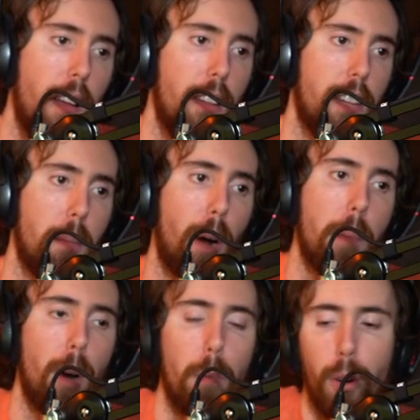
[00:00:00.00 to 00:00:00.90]
They play
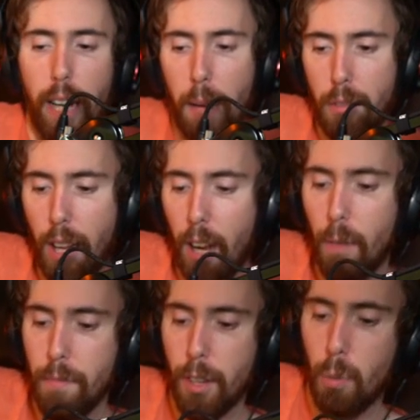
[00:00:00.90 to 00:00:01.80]
mobile games now?
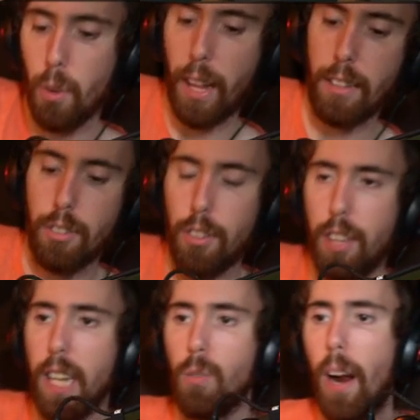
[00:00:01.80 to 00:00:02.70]
Well, that's the
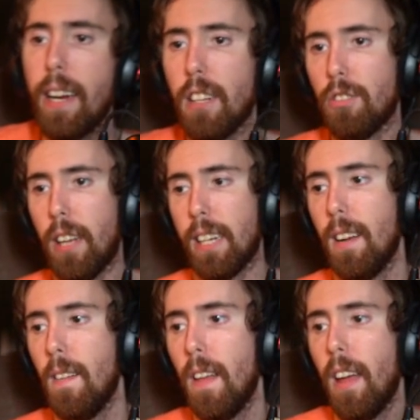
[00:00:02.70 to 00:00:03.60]
thing, right? Is like,
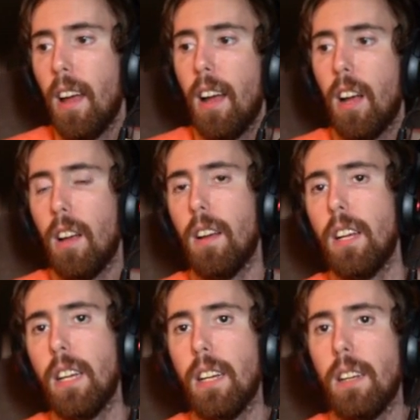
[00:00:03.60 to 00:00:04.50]

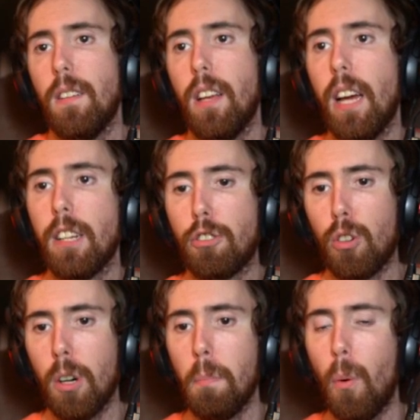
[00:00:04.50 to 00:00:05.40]
at a
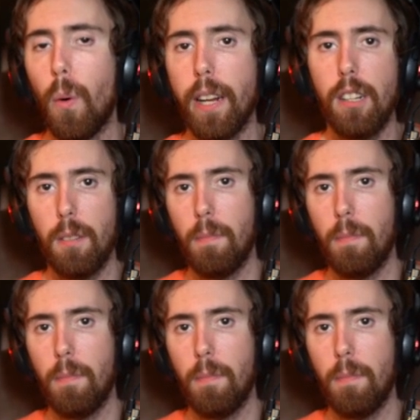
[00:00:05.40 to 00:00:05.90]
certain point,